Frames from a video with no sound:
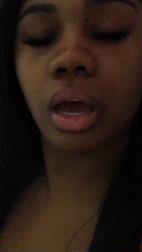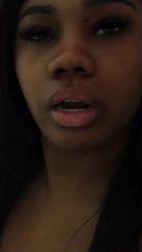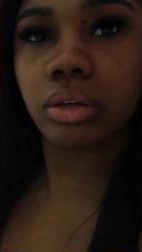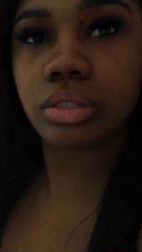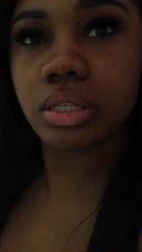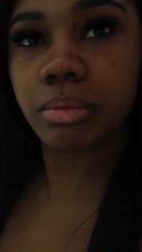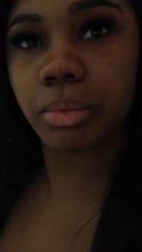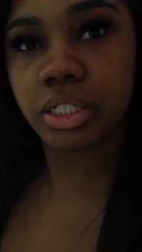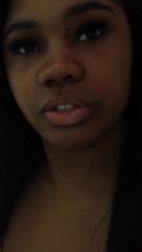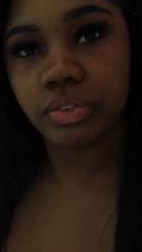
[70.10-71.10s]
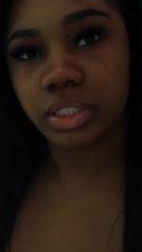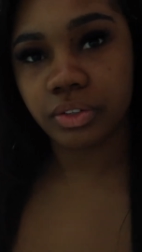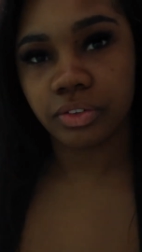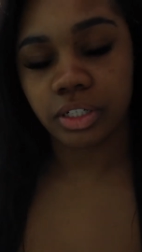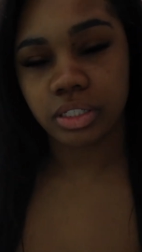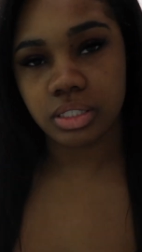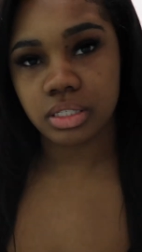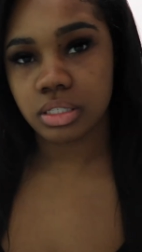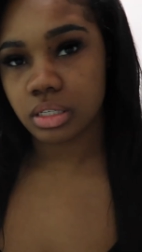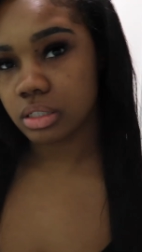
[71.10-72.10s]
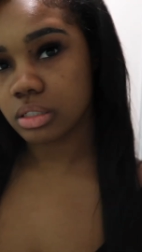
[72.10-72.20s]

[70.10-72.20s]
I don't see much of a difference.